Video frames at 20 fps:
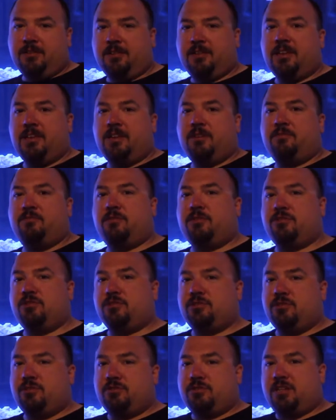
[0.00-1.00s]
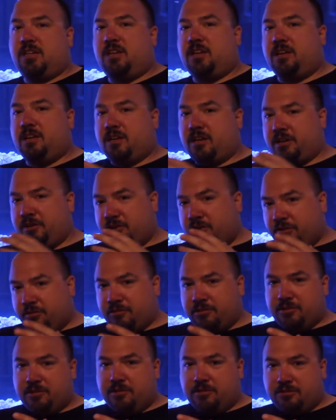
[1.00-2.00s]
getting fish in their tank. I know
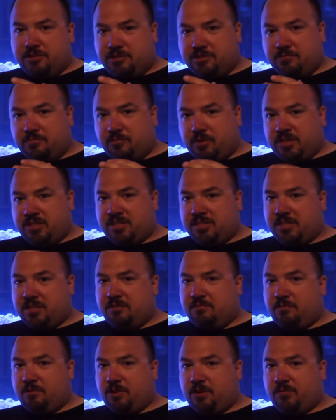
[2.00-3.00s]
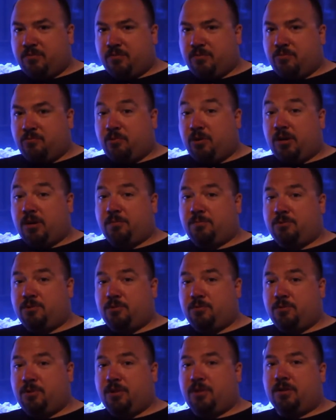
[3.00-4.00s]
that there's some risk involved with what I'm
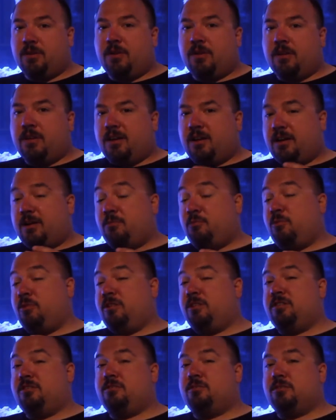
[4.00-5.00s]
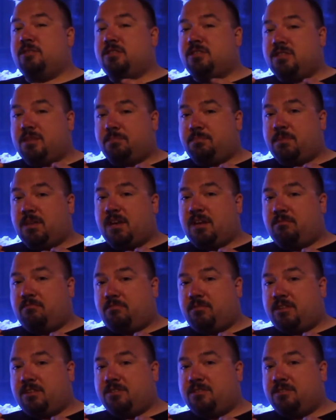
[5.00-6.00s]
doing. I'm willing to accept that
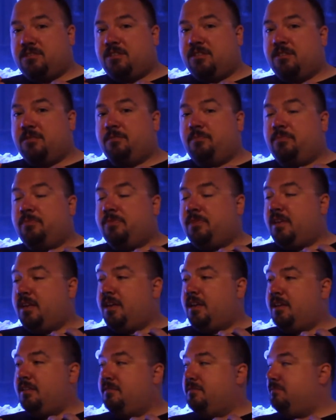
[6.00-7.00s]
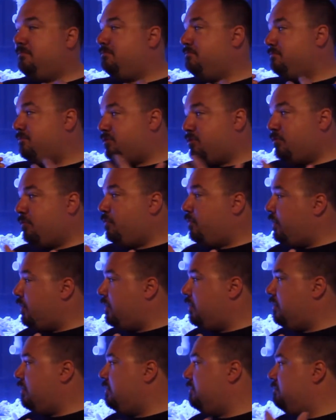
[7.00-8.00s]
risk, and so
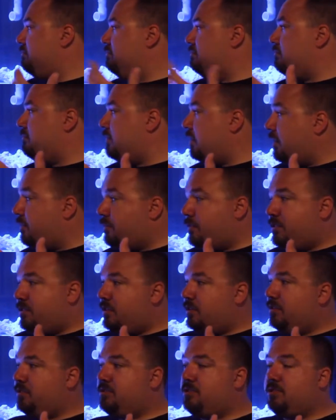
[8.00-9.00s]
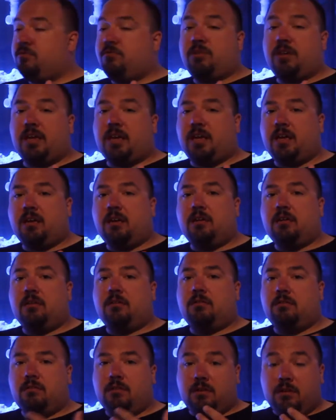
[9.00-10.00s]
far everything's okay.
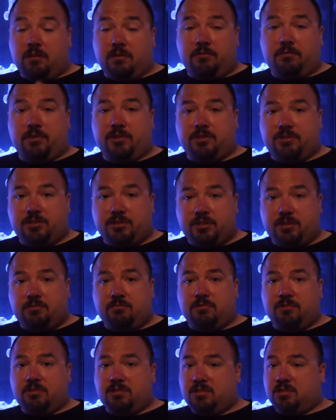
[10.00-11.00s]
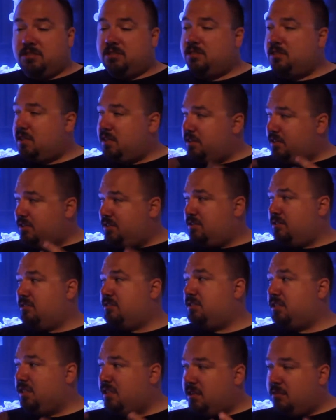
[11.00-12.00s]
And eventually, once this tank
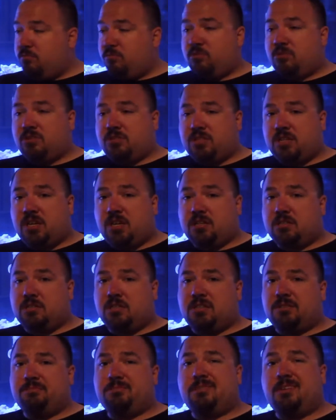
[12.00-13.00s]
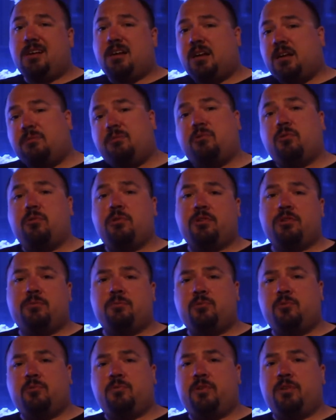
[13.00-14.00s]
starts getting more stocked up, I'm going to
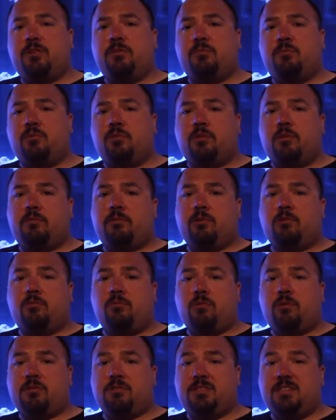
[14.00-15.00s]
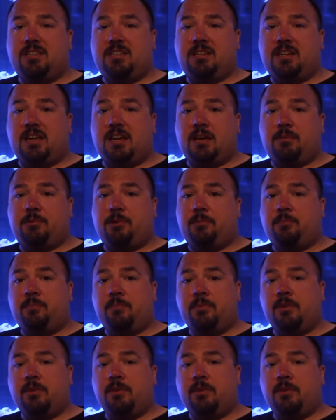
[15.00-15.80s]
move into more of a quarantine habit.